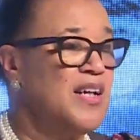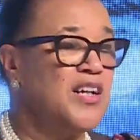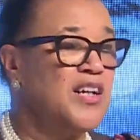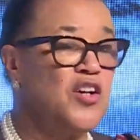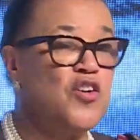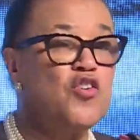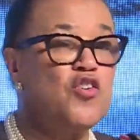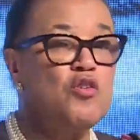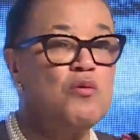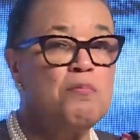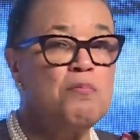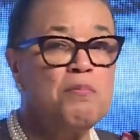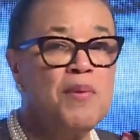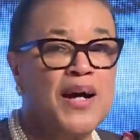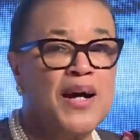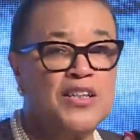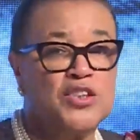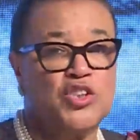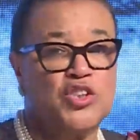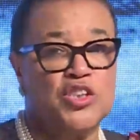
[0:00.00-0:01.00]
Can you
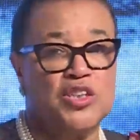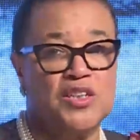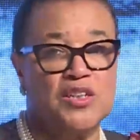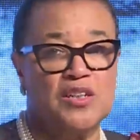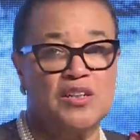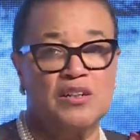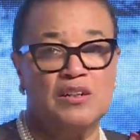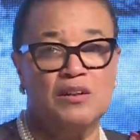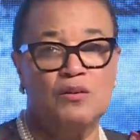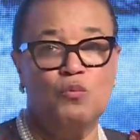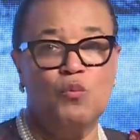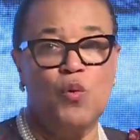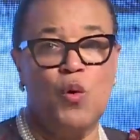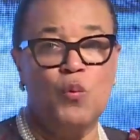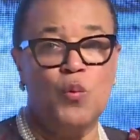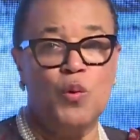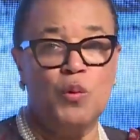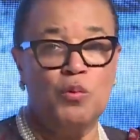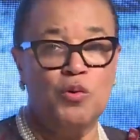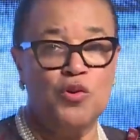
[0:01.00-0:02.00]
imagine
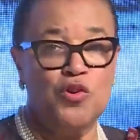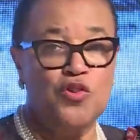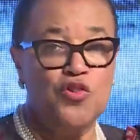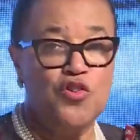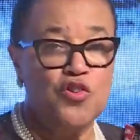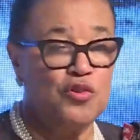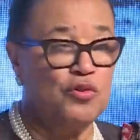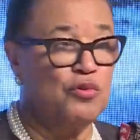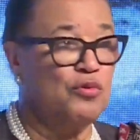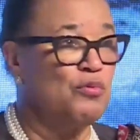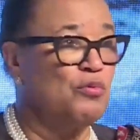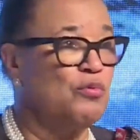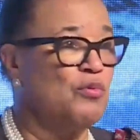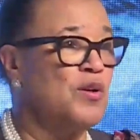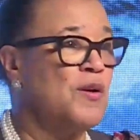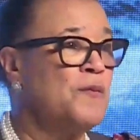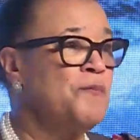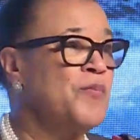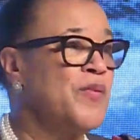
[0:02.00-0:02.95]
what we would do